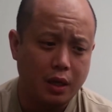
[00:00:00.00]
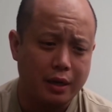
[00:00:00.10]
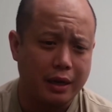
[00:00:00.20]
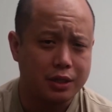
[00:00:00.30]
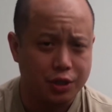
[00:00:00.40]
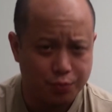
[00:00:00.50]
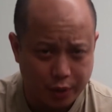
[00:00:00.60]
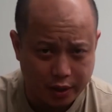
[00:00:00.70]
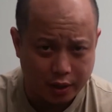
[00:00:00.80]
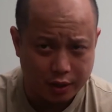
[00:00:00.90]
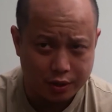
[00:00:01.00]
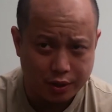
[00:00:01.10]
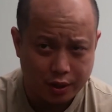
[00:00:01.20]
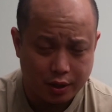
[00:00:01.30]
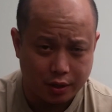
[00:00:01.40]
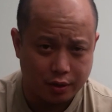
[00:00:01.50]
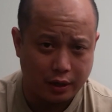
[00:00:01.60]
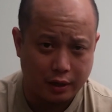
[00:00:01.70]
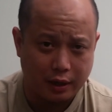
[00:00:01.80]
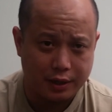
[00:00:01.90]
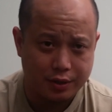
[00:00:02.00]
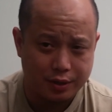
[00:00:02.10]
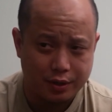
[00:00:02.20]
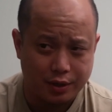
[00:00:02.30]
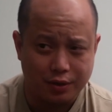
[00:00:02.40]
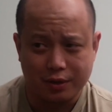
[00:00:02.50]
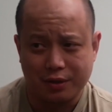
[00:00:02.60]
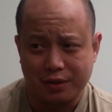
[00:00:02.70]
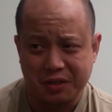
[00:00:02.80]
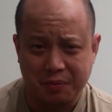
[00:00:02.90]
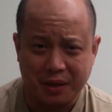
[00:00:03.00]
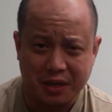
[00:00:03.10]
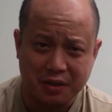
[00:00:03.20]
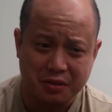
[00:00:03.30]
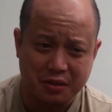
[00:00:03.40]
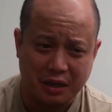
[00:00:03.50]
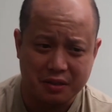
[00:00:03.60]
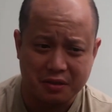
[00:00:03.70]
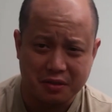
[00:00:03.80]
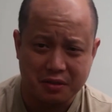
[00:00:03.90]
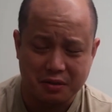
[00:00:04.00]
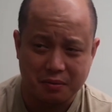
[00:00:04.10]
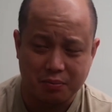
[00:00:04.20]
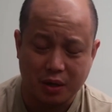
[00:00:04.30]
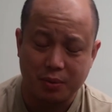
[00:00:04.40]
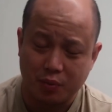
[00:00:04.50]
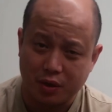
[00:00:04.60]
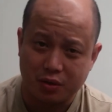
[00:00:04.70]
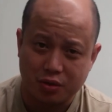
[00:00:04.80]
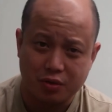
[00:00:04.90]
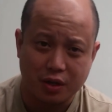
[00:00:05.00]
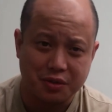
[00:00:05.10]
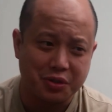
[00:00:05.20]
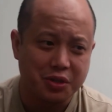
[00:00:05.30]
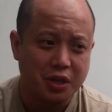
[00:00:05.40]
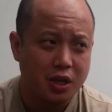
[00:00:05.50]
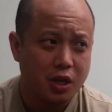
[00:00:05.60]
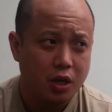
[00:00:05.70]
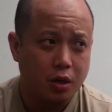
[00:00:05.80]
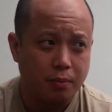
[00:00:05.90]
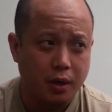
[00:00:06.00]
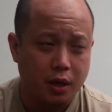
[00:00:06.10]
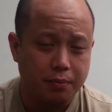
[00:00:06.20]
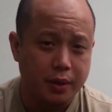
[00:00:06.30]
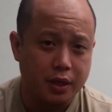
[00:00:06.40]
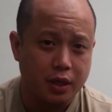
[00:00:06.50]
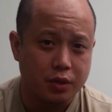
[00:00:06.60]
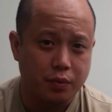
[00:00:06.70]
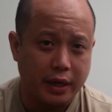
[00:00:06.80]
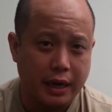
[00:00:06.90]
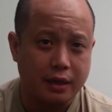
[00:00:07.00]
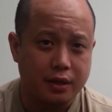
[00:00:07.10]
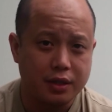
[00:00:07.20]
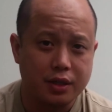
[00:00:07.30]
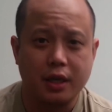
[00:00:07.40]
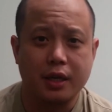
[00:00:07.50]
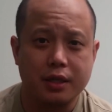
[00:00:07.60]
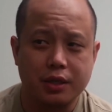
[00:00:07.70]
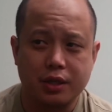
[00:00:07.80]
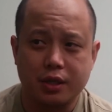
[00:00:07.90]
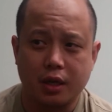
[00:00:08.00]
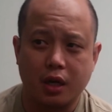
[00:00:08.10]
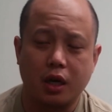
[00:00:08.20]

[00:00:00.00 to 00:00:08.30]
Not just because you're not licensed and you're under somebody else's license, probably one of your instructors, but because reality says